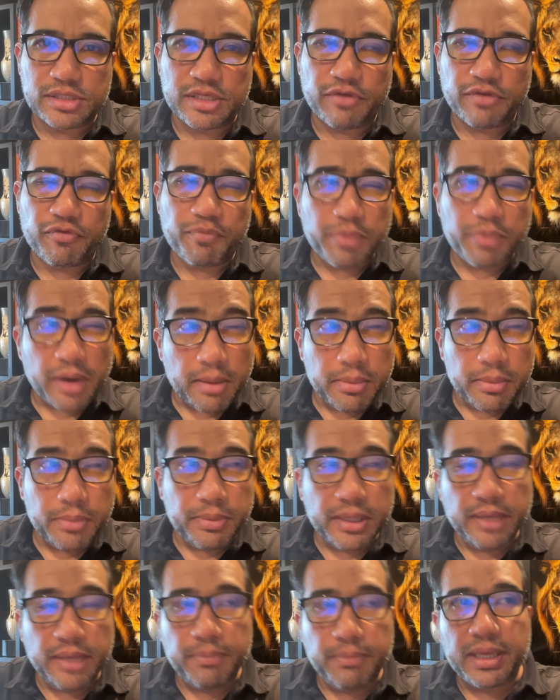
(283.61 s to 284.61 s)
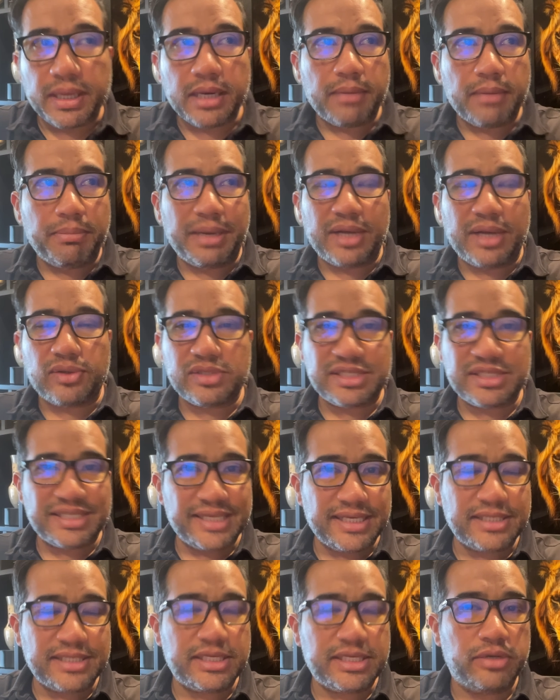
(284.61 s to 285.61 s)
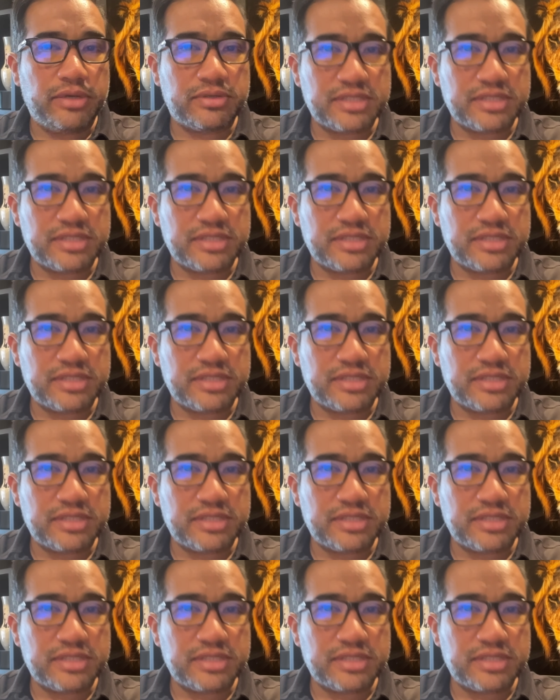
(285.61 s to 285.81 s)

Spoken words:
there have probably been about 60 or